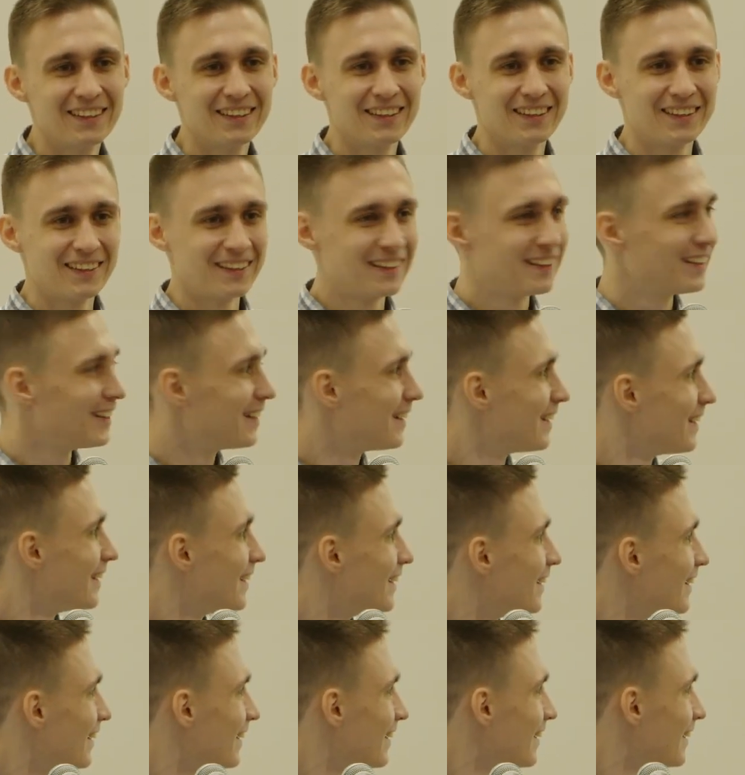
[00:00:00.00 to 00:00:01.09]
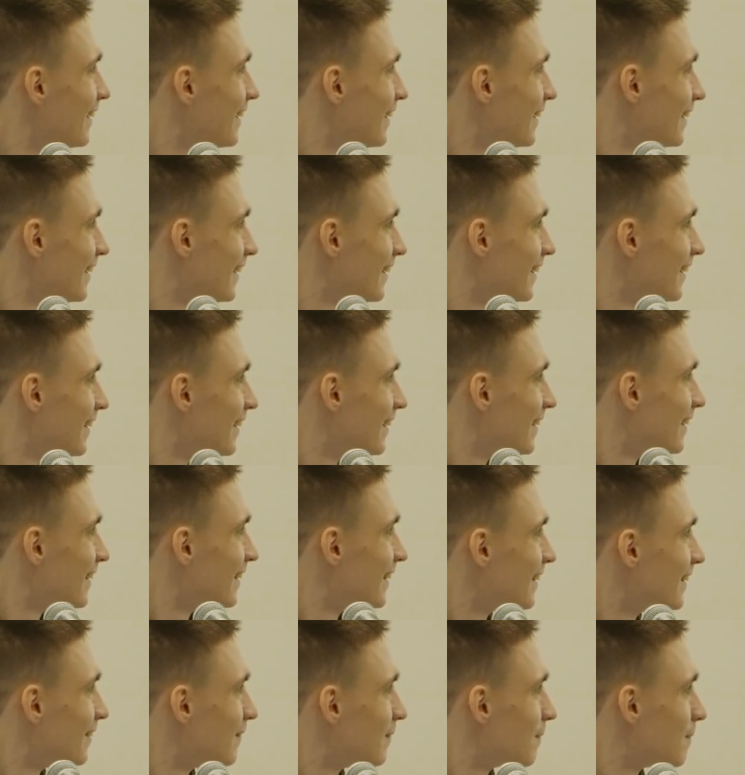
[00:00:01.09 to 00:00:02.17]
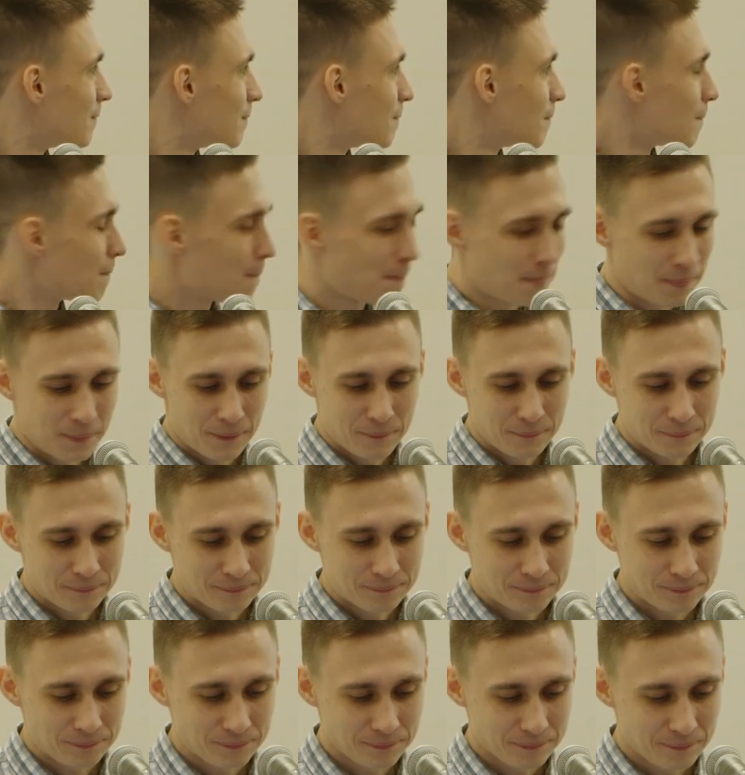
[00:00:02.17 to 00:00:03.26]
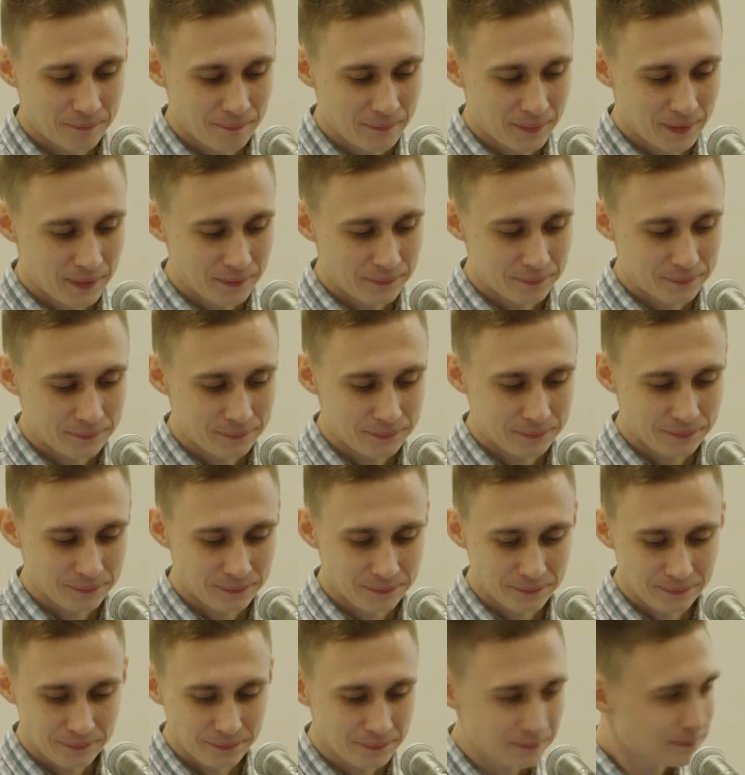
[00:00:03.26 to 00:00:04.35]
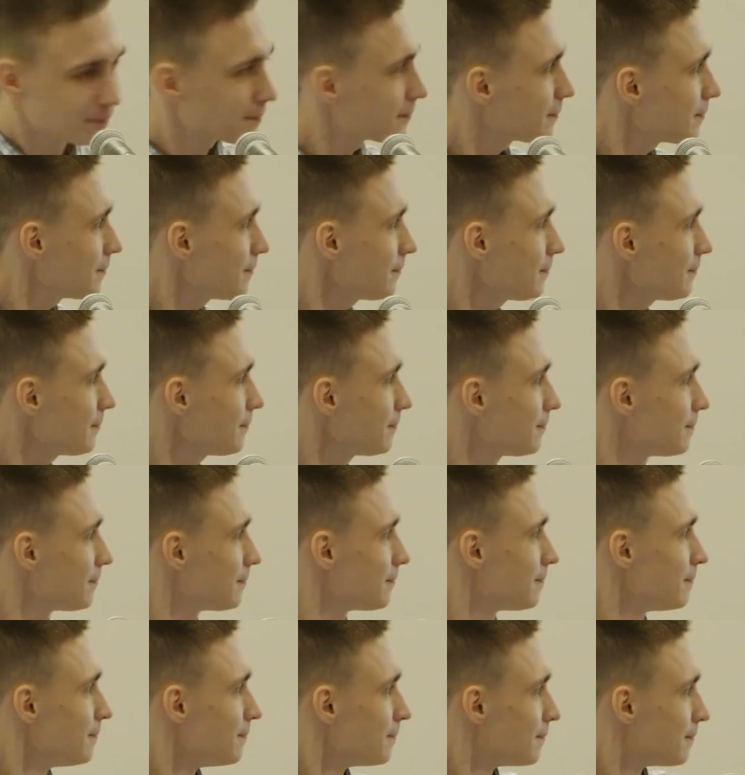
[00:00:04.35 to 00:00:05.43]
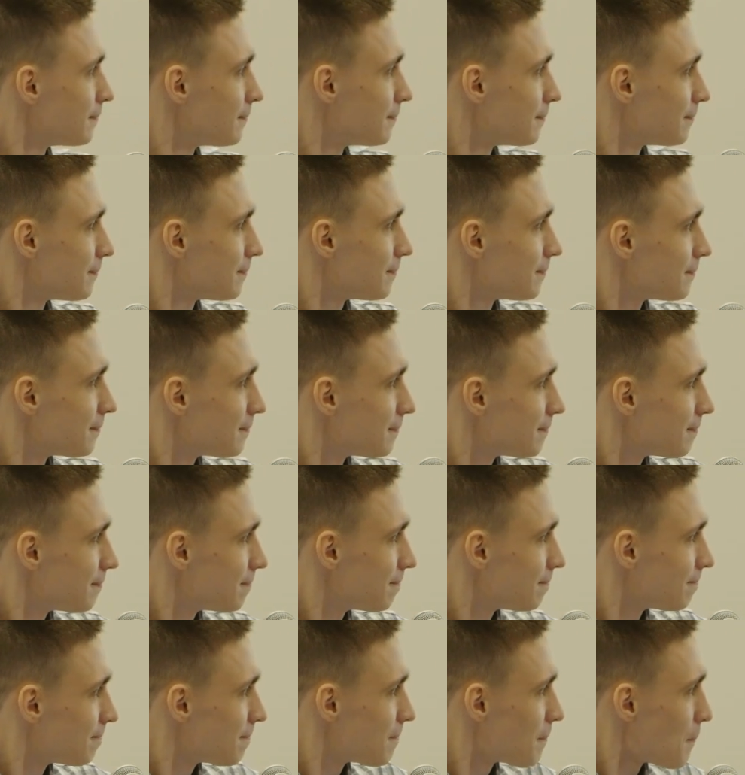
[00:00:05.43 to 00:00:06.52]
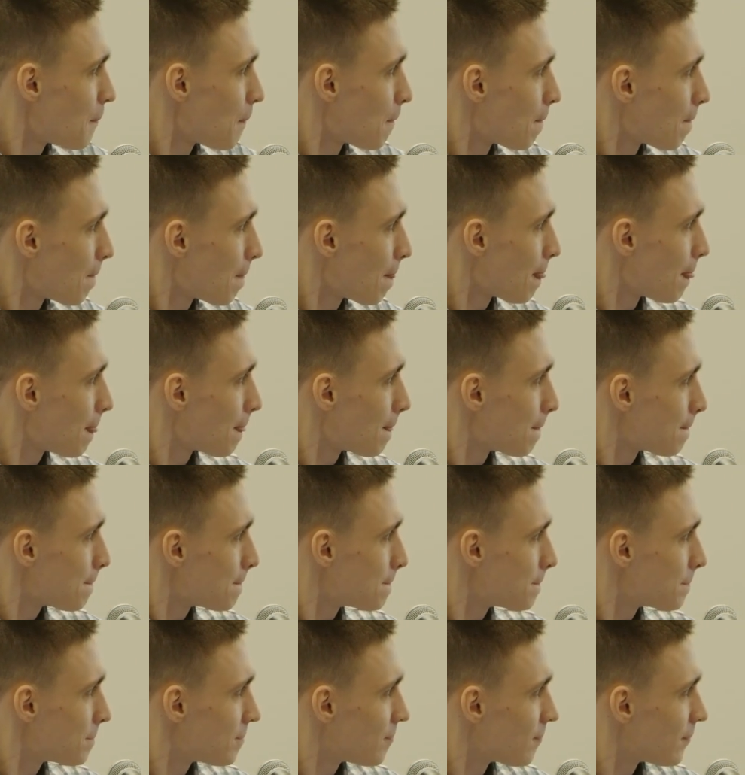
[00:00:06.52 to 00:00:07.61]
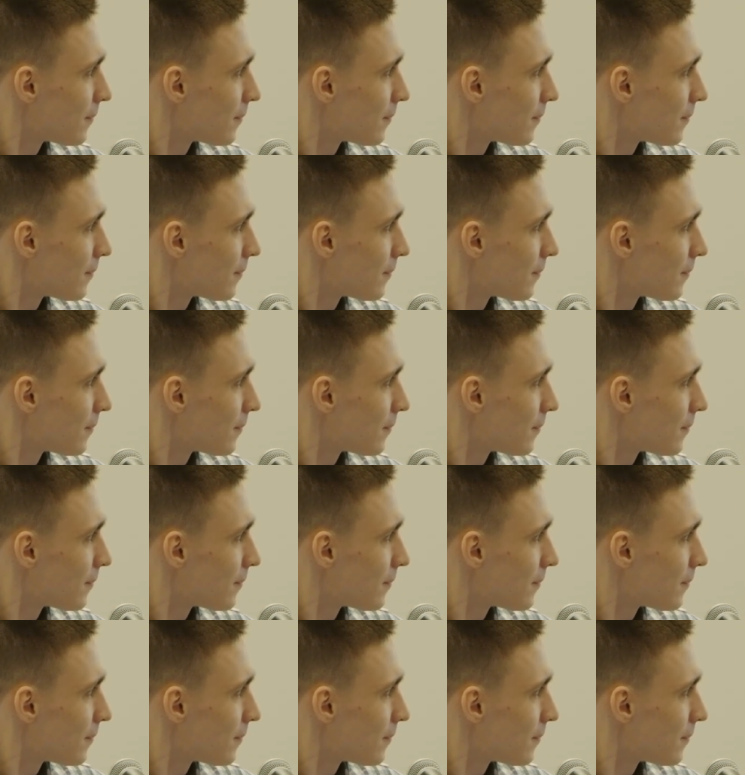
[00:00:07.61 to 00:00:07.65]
Yeah, I think you covered it. So I think just to add, right? So the advantage of particularly from a training operator